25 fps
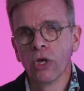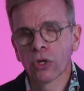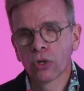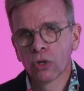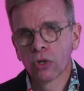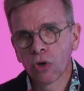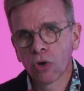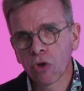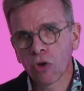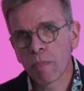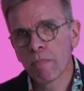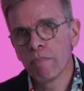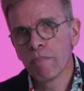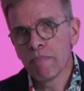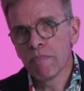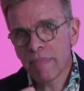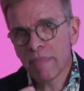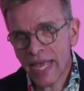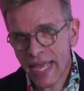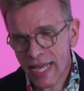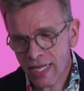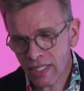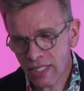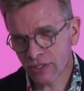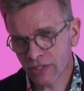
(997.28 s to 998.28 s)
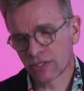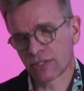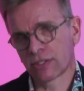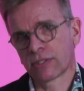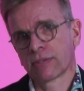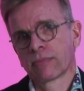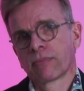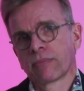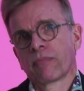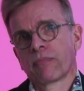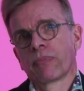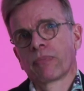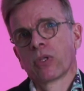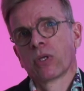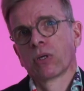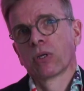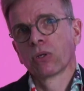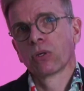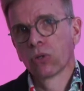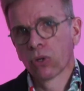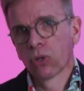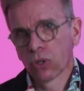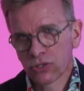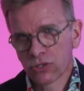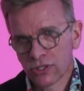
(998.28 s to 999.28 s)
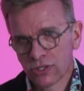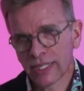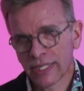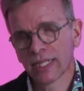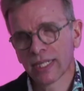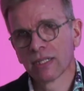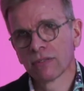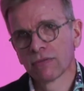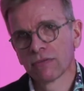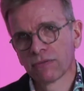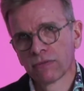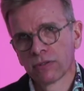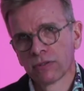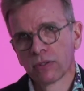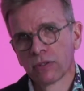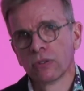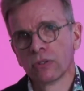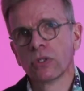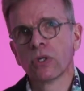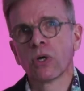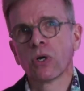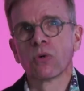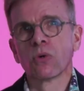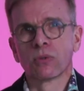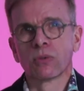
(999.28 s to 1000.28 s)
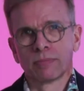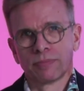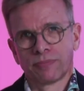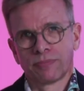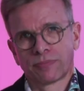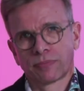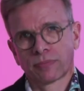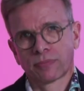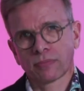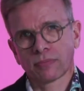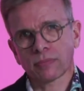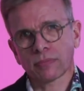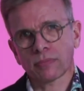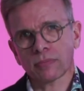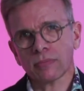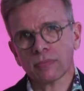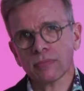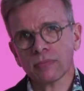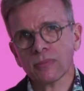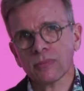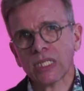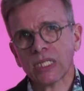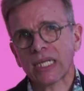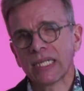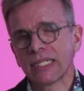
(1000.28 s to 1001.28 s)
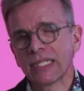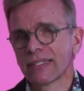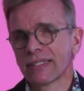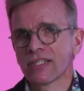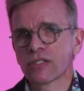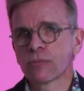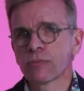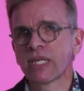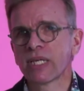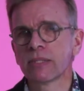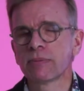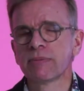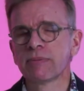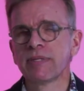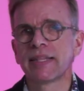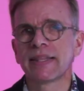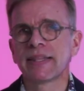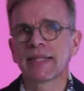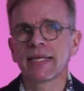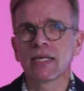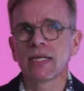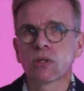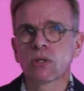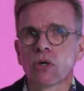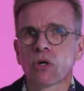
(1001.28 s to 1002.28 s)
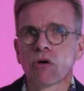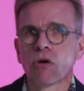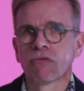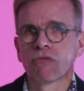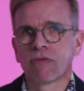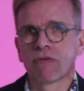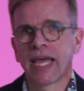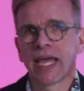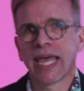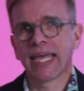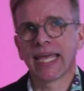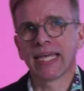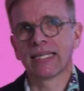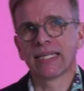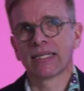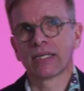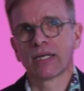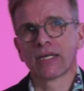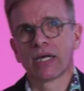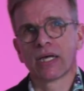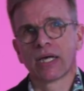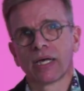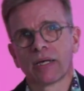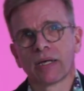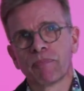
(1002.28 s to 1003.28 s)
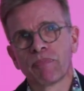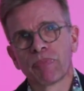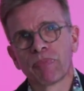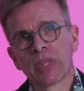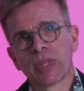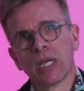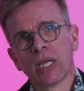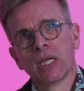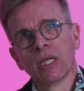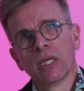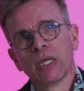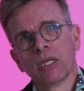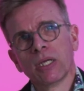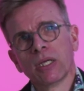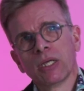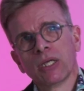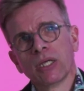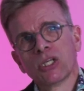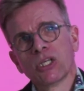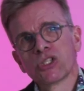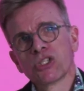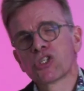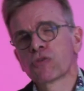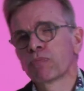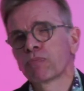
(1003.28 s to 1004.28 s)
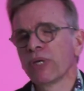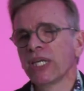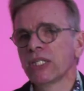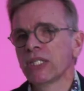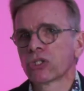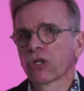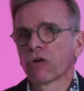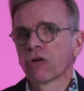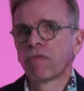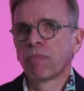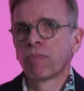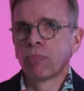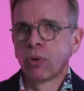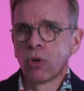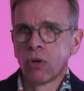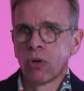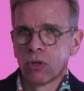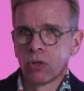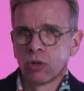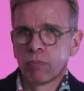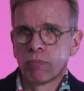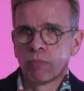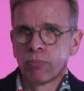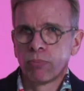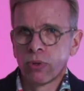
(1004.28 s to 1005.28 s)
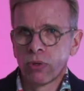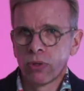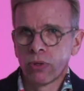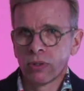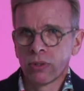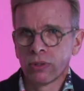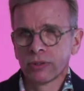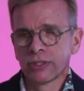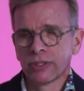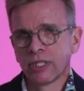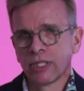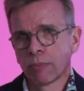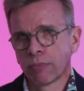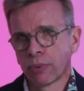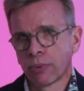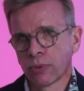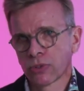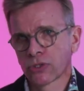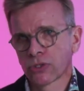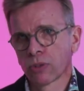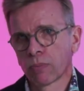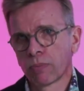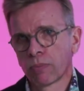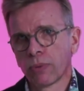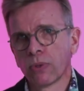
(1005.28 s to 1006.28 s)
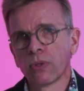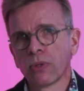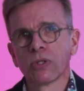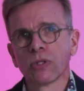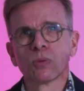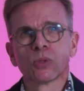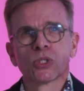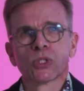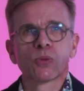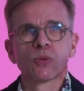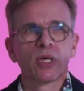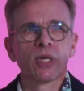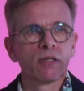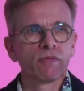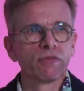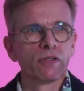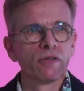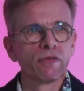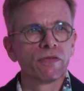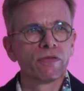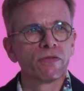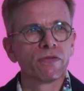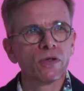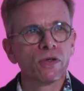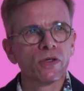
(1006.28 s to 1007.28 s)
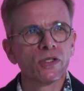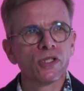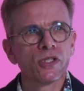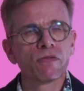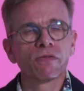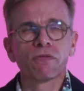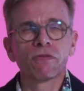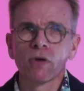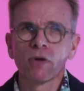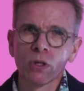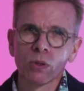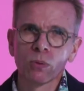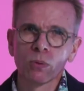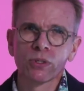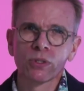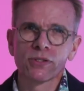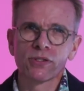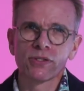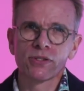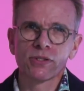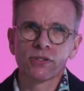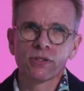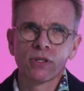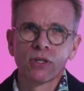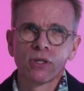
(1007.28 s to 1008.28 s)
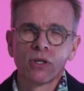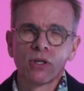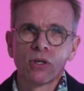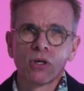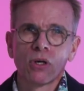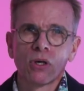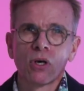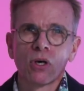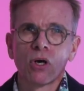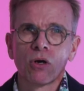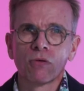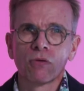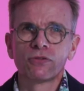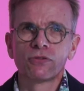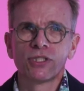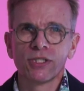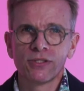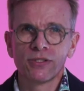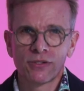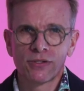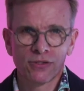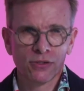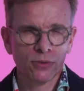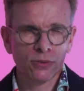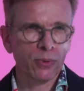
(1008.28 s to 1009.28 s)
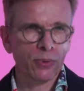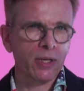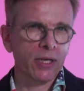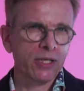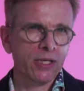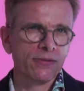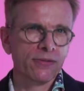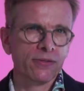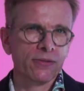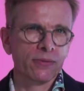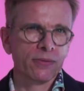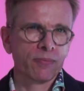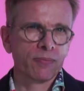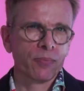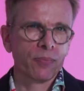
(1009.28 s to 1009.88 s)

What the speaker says: God makes God's self known. This makes me think of a speech of Paul. Paul, the Apostle Paul, was one of the first followers of Jesus Christ.